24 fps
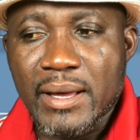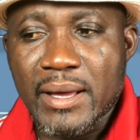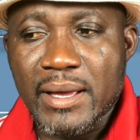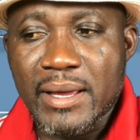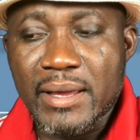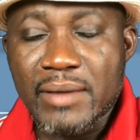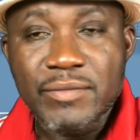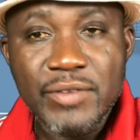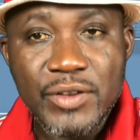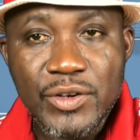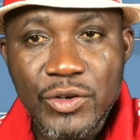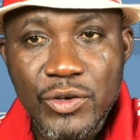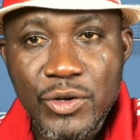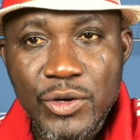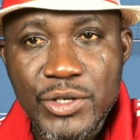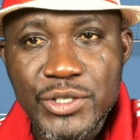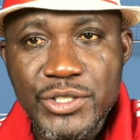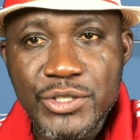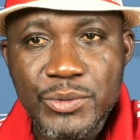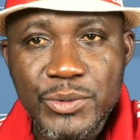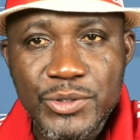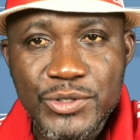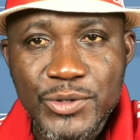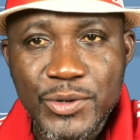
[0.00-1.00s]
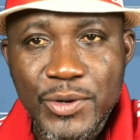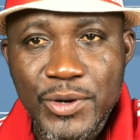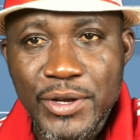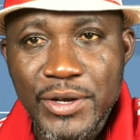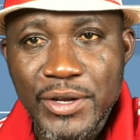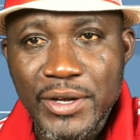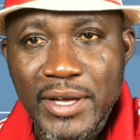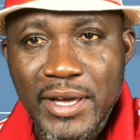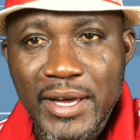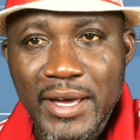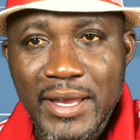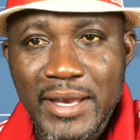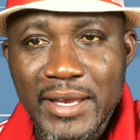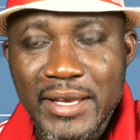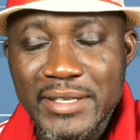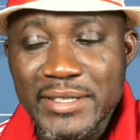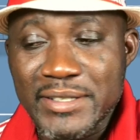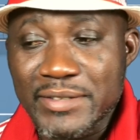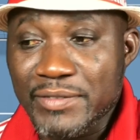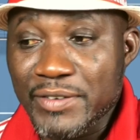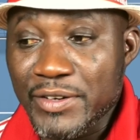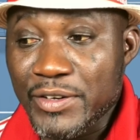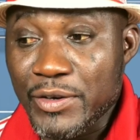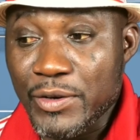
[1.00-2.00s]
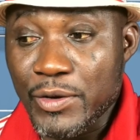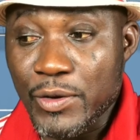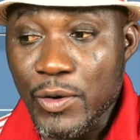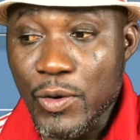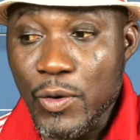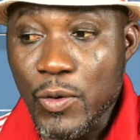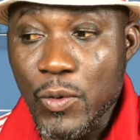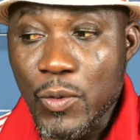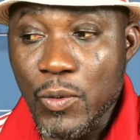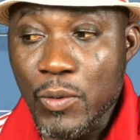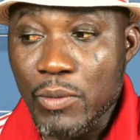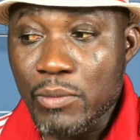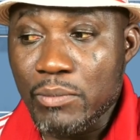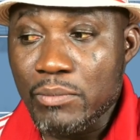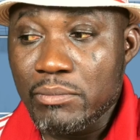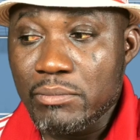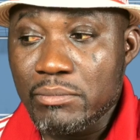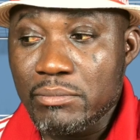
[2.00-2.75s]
even though she was going to college, even though